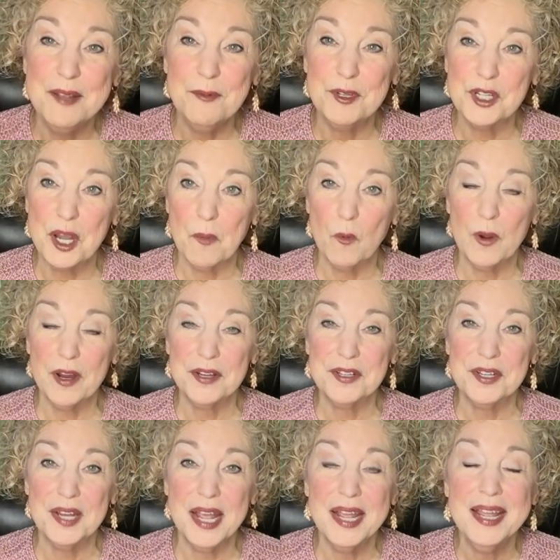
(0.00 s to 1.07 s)
Night Tee, which
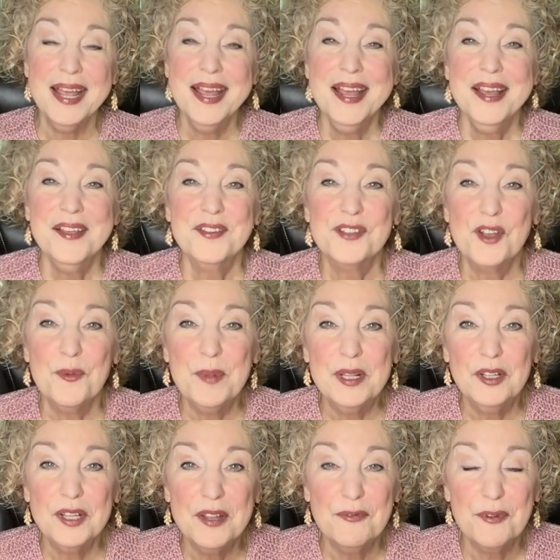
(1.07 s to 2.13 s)
I'm wearing today.
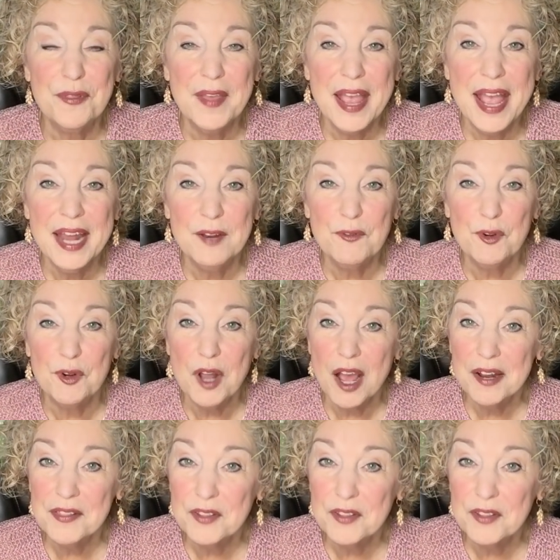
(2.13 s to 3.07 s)
So be looking for that.